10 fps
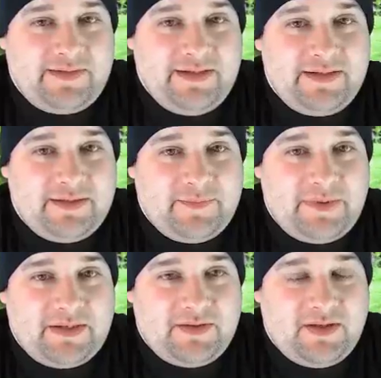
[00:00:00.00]
in the
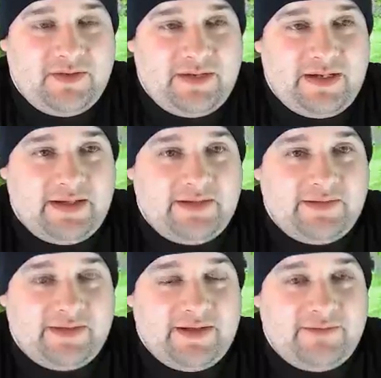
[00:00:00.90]
background has
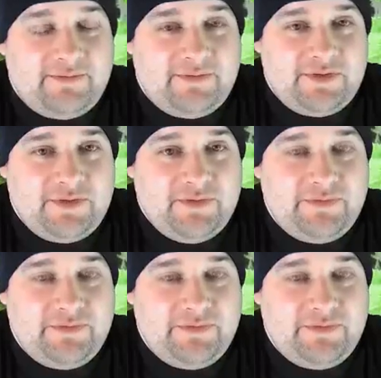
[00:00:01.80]
2